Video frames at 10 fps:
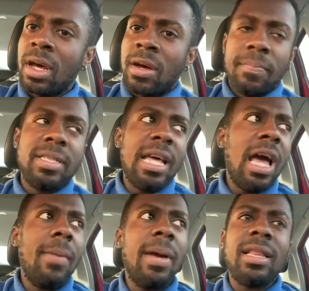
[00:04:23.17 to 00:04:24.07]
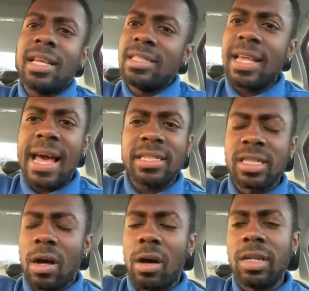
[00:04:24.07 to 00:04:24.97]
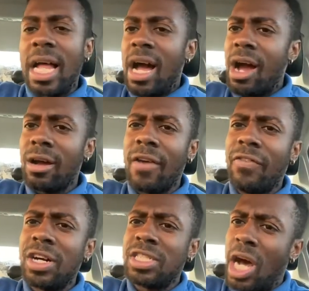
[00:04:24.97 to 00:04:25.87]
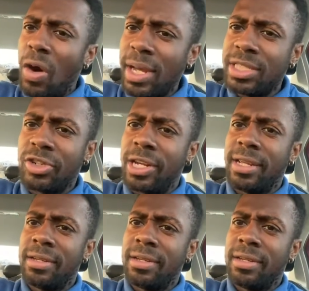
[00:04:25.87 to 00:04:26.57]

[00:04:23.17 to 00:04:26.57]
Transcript: But damn, man, his ass is on like IR for a toe injury.